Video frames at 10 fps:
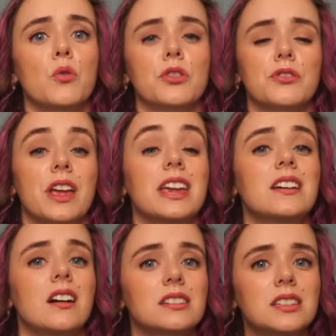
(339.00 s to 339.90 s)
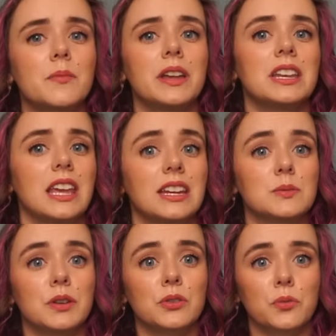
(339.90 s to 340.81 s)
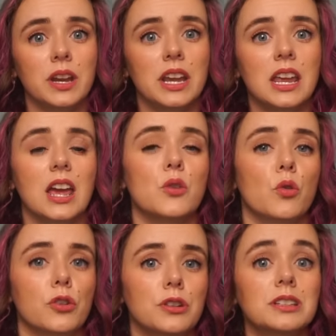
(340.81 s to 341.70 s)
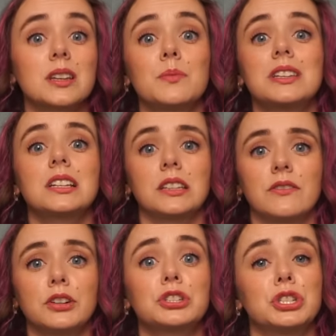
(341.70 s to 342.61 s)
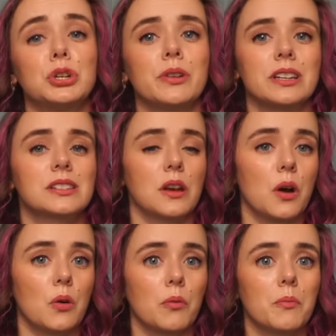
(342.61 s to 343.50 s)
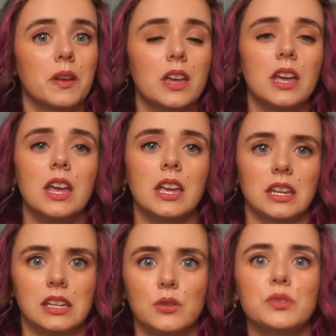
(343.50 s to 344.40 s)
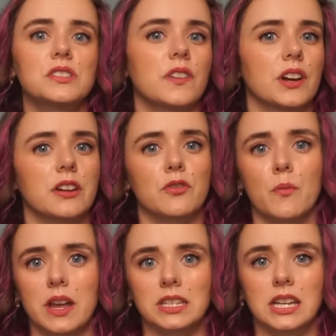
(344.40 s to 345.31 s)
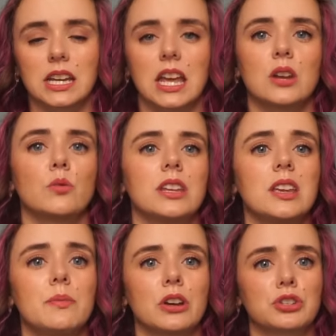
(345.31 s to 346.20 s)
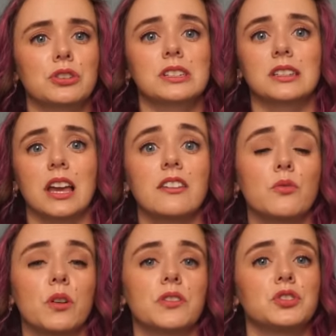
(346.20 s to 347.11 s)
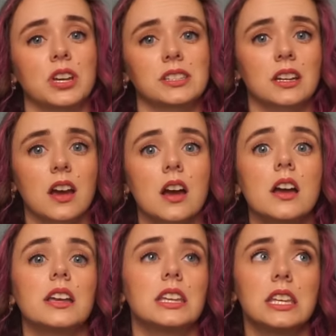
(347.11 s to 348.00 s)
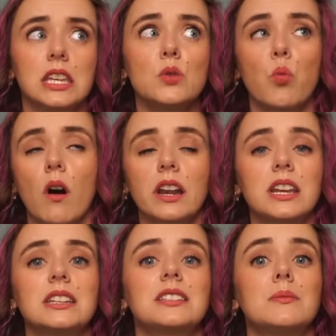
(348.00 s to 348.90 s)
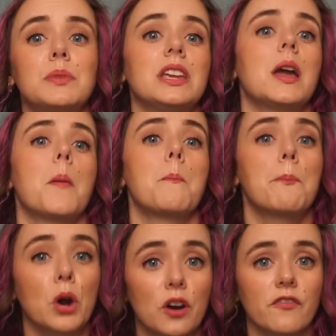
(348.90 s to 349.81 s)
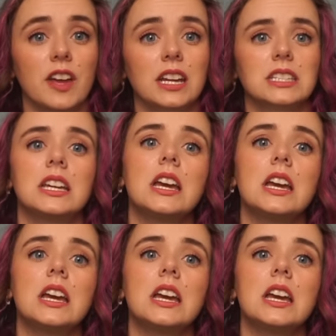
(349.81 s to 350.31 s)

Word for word: ordered a custom engagement ring and ordered it to be delivered to his home. He was very romantic, and when he pictured his life with Jessica, he wanted it to be perfect.